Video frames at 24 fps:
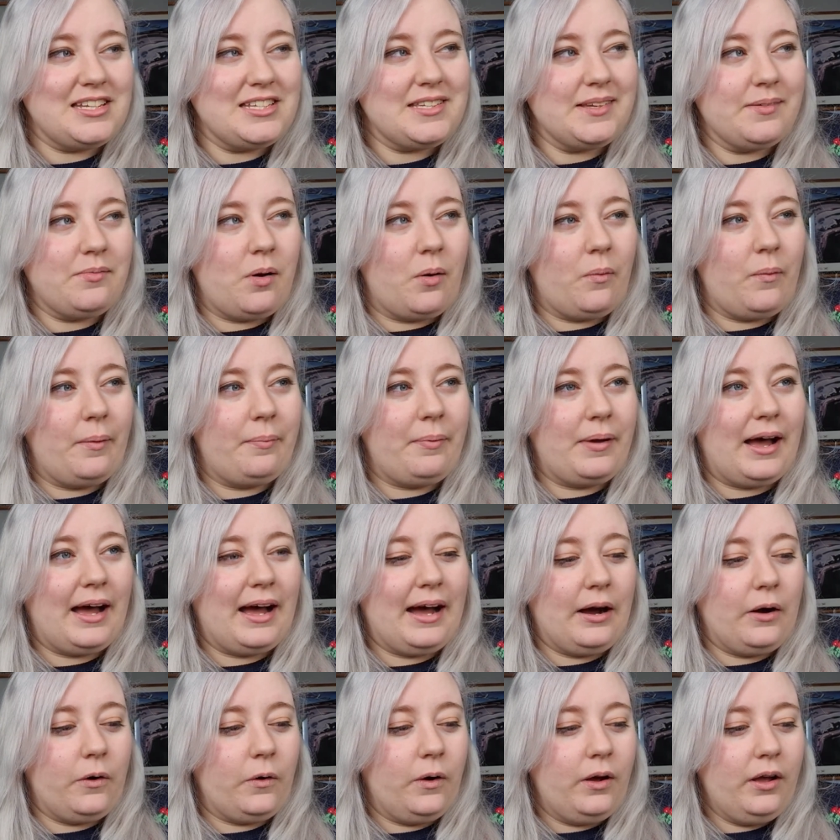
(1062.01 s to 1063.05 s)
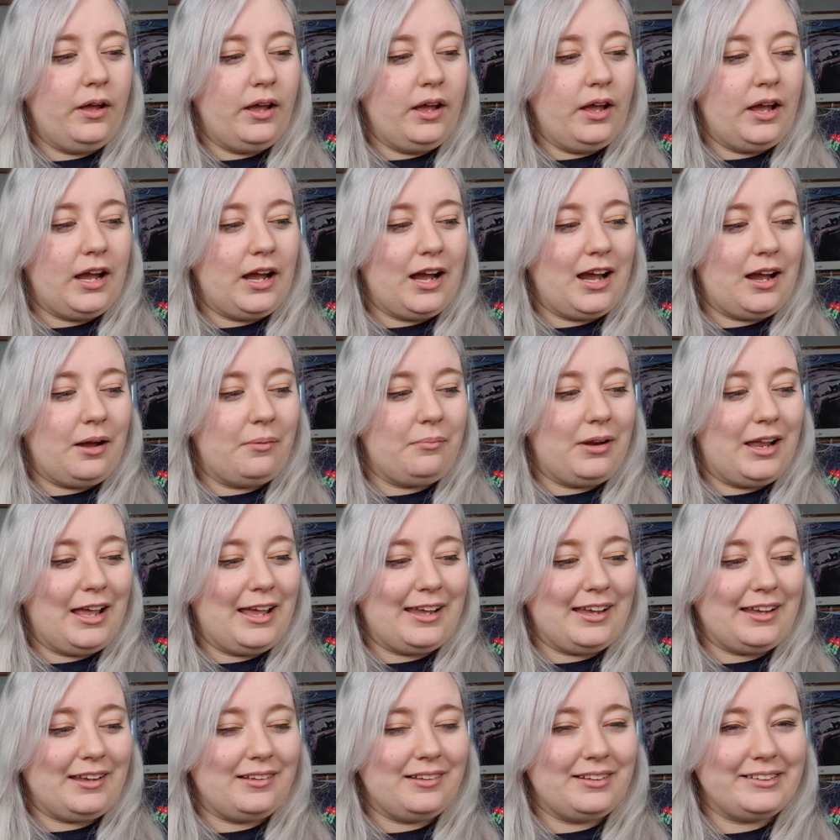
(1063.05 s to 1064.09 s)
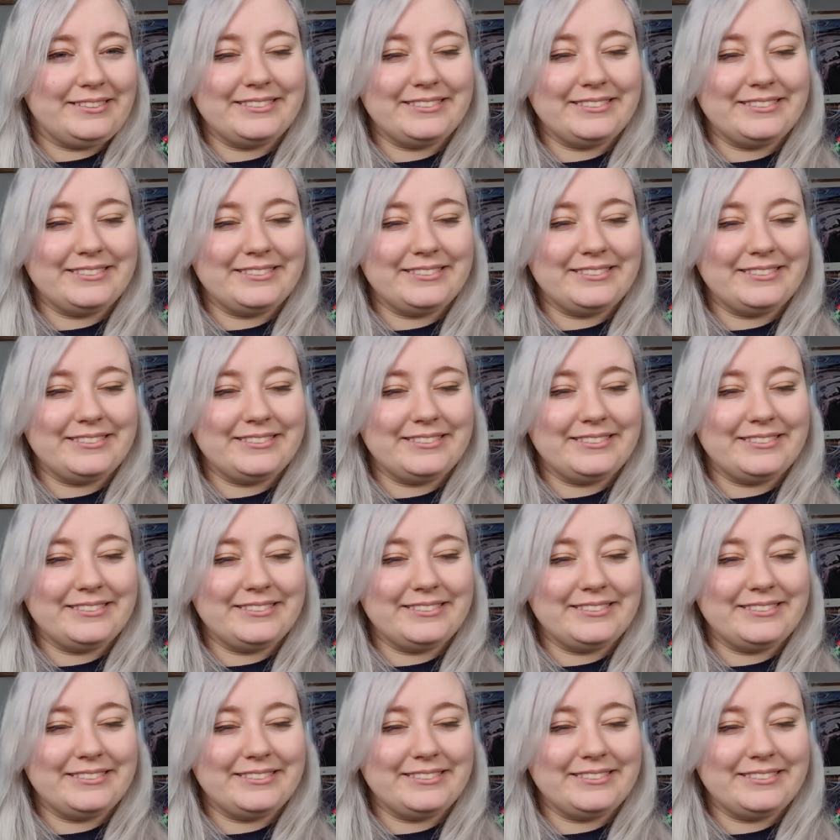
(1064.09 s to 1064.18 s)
someone whip it out, I'm like,